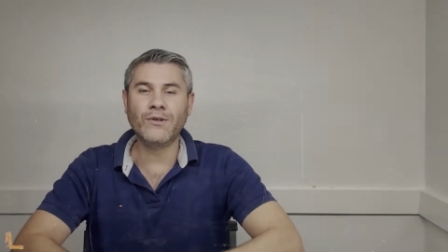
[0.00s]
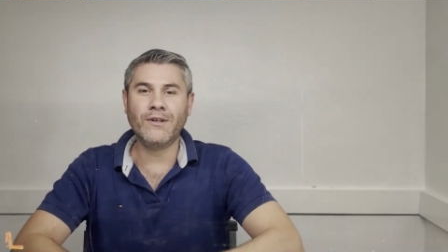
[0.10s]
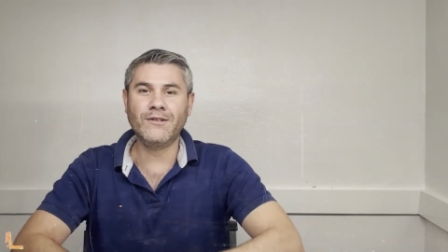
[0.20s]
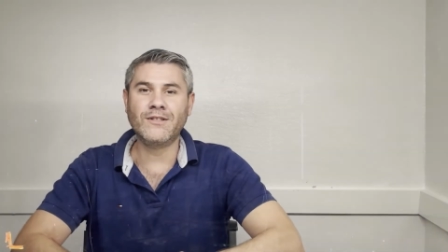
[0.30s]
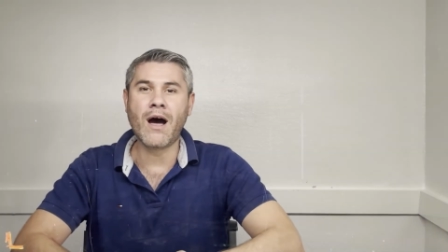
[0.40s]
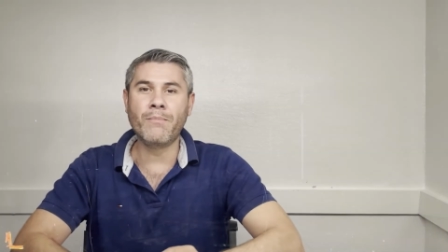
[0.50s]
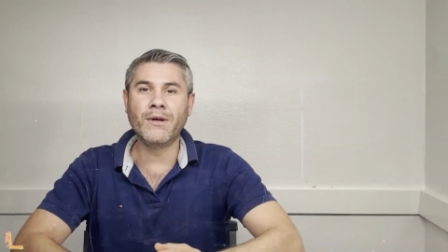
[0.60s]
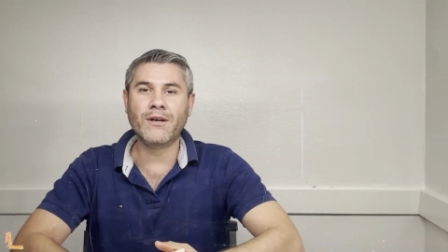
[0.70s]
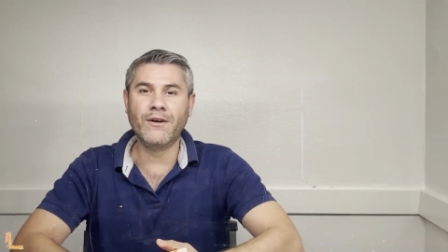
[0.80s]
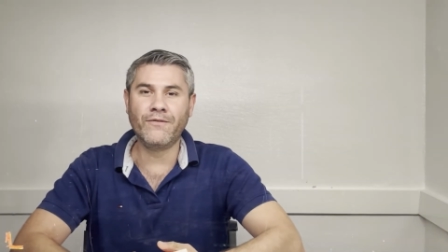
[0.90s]
to another
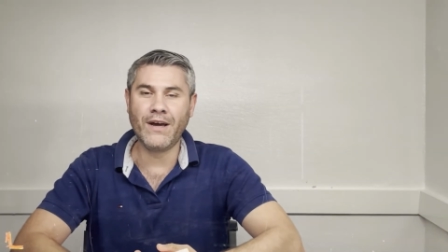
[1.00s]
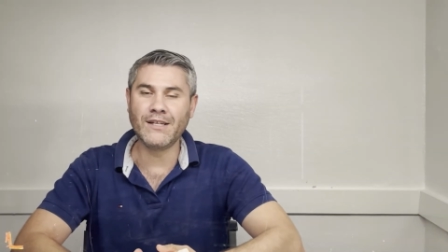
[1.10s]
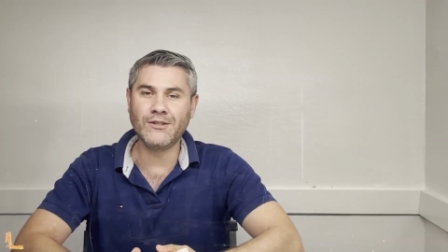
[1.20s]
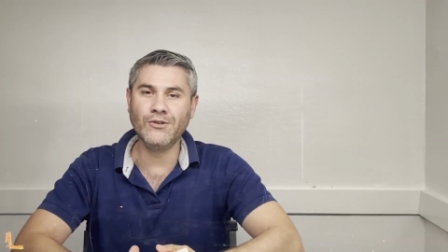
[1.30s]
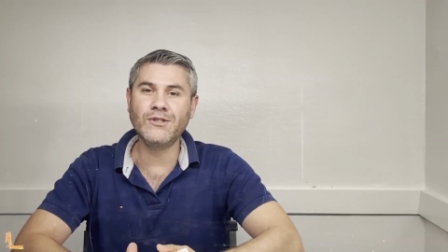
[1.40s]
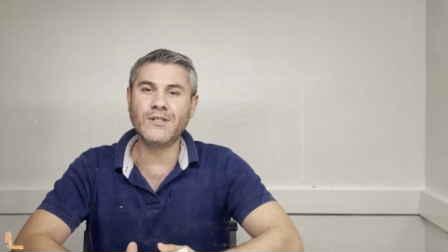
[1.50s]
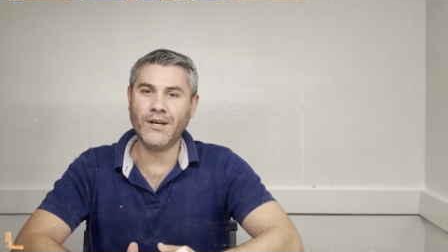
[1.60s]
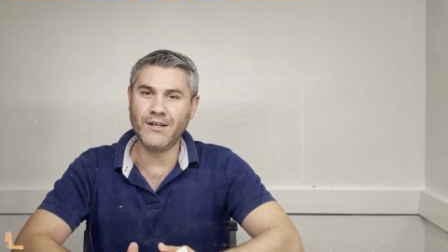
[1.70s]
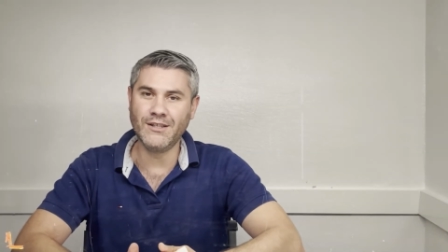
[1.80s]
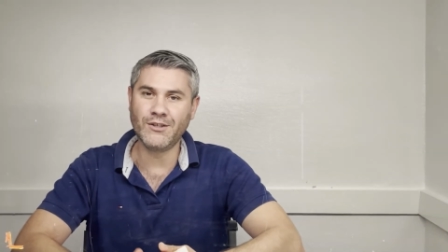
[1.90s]
topic of SU
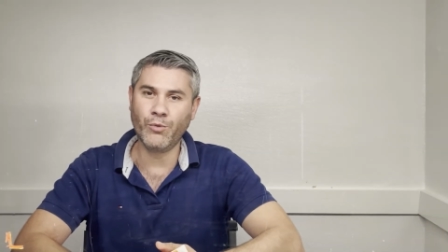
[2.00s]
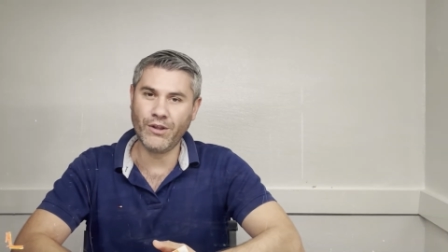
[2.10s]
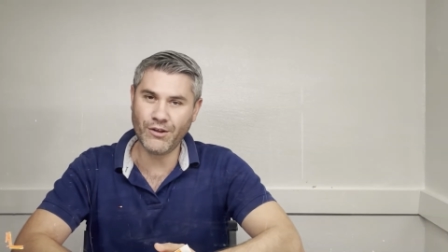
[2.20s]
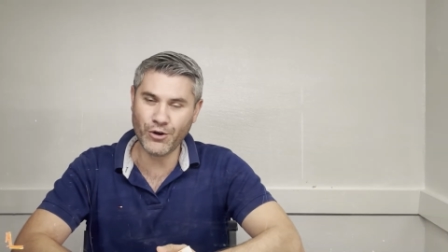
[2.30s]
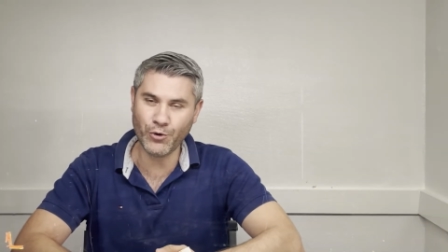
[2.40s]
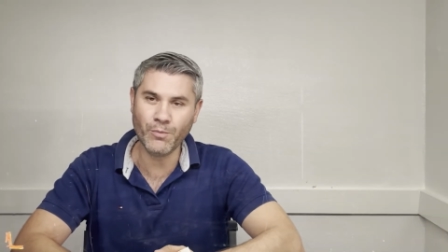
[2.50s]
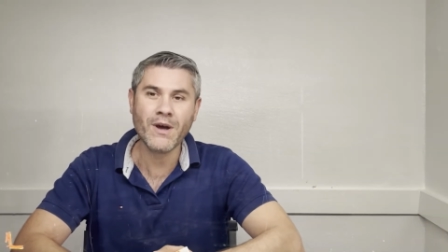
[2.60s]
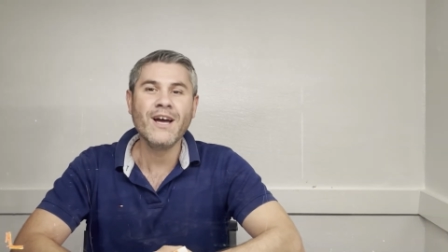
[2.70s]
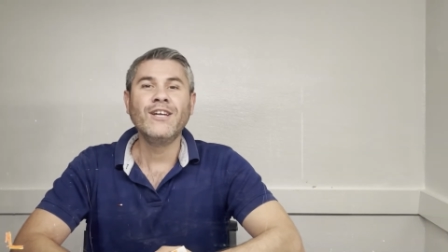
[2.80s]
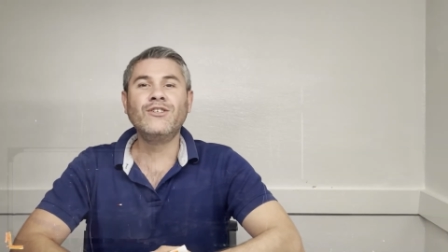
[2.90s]
Studies with you.
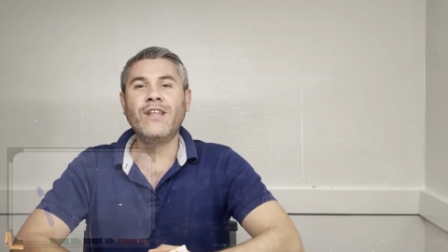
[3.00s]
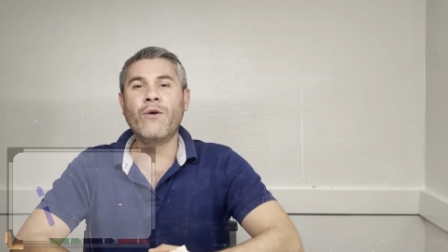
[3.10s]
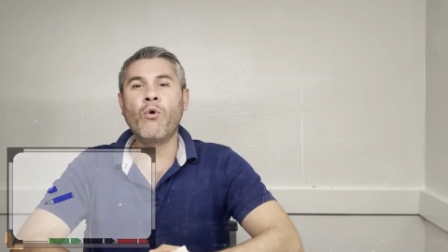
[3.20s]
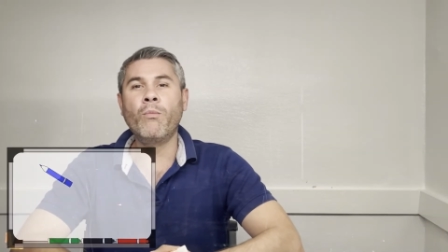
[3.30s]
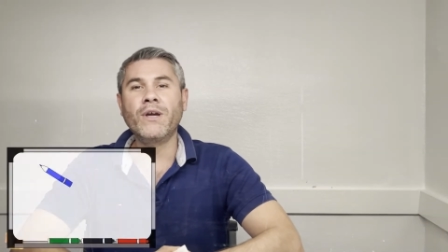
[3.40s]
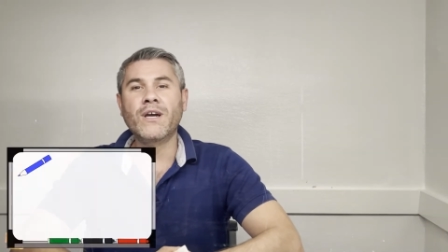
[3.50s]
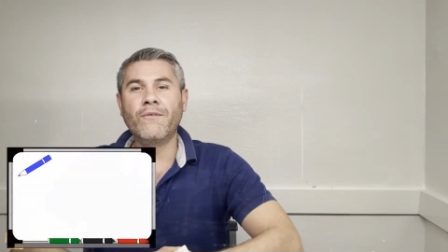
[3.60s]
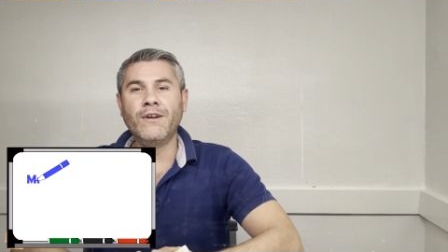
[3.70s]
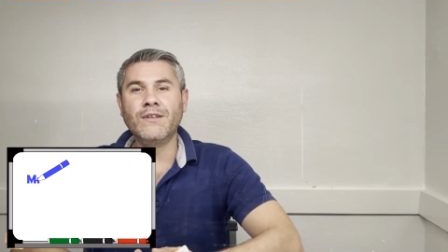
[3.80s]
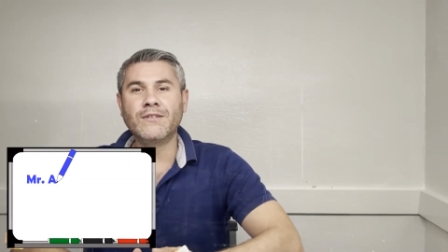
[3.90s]
Today we'll be
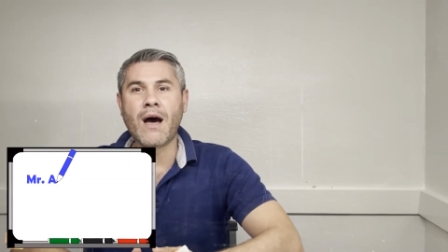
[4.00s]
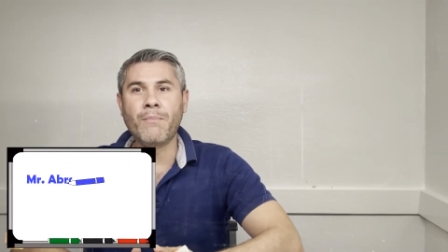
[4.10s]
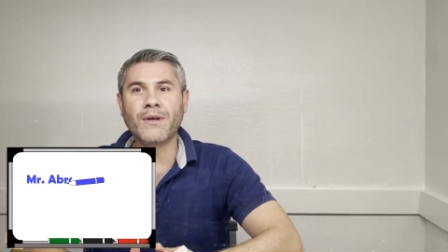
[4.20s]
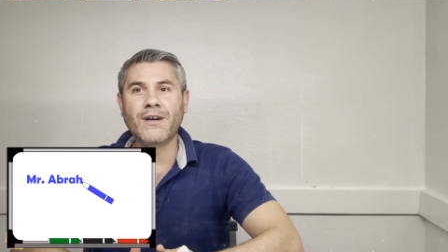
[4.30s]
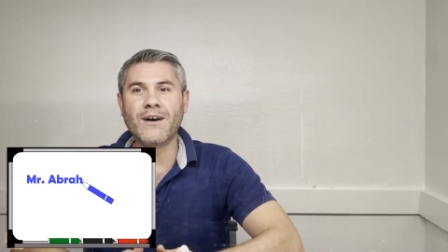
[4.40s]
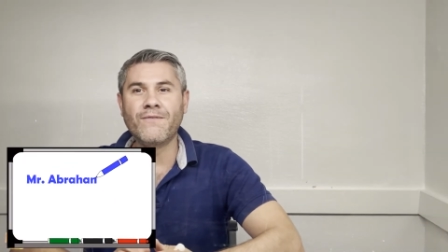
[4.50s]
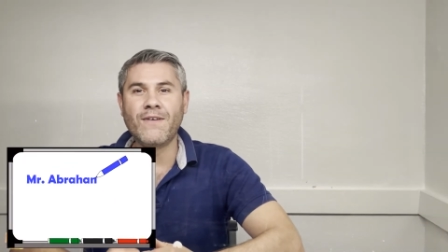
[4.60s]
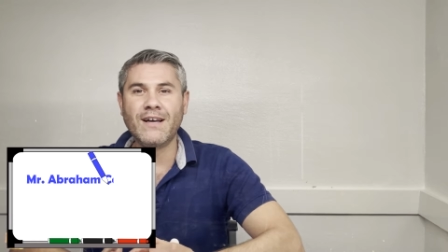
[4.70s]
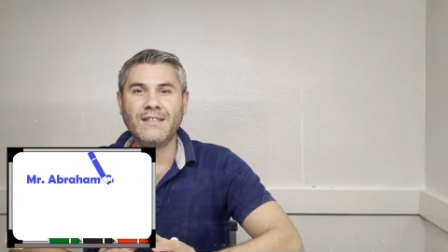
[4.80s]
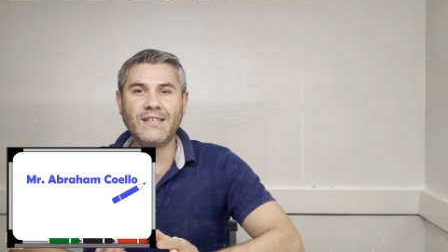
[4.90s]
covering the topic
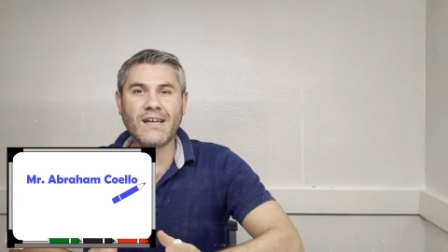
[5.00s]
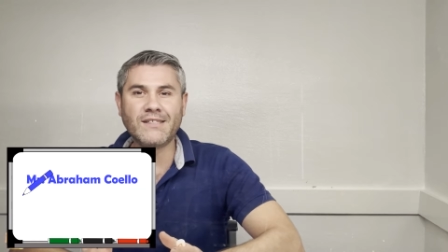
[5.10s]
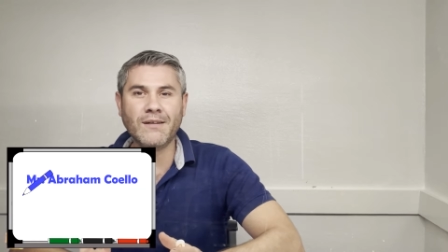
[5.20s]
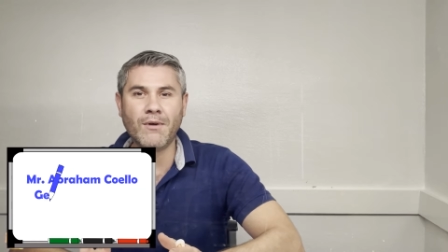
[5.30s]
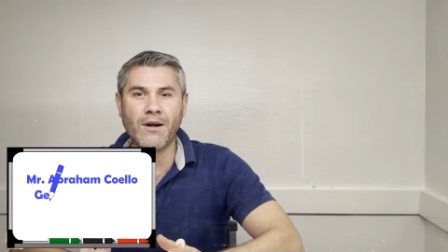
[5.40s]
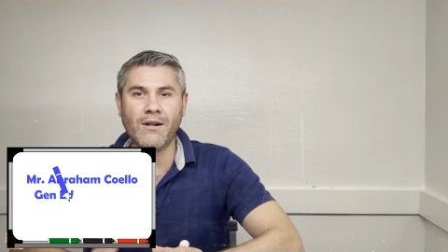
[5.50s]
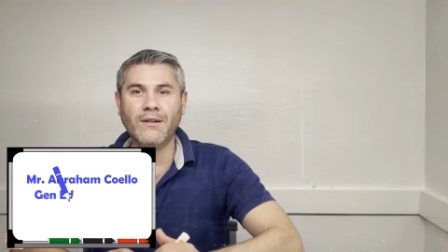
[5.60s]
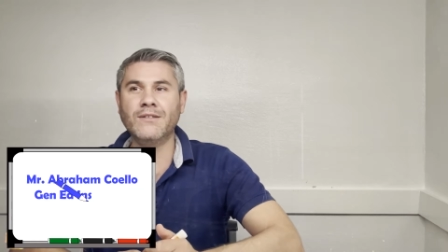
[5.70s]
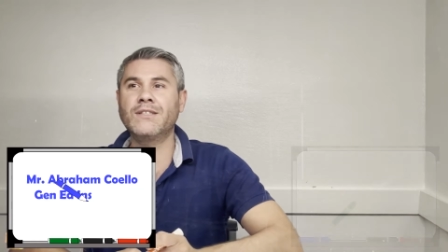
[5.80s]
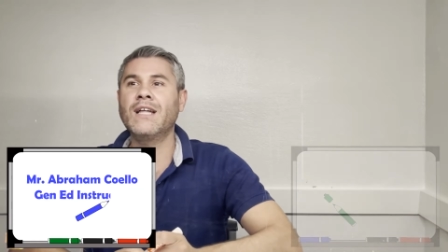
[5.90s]
of
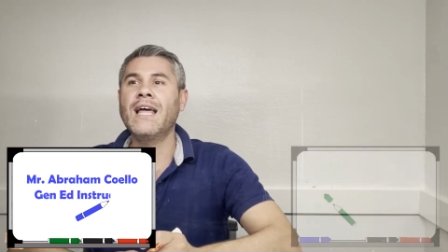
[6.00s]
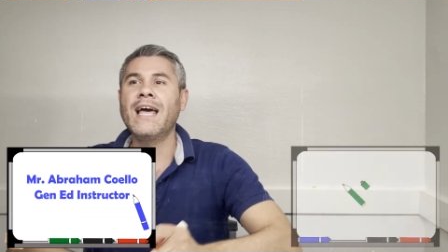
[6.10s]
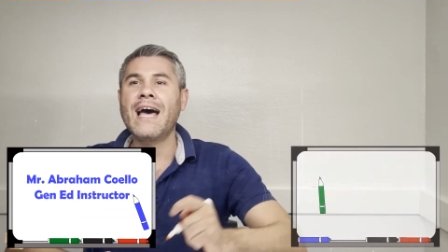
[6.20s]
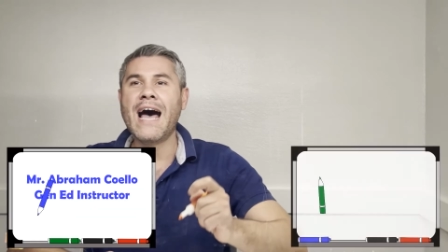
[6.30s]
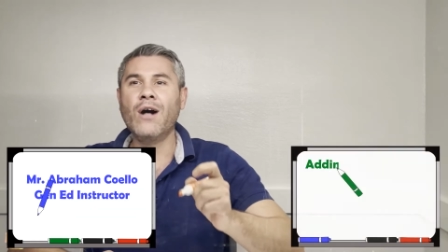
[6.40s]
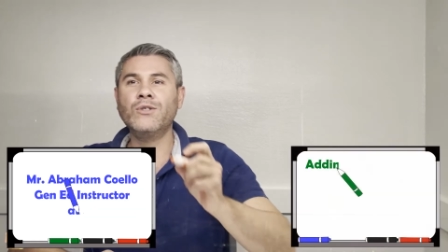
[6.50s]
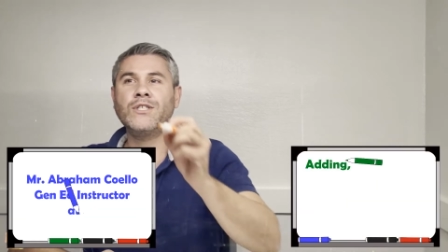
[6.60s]
decimals. How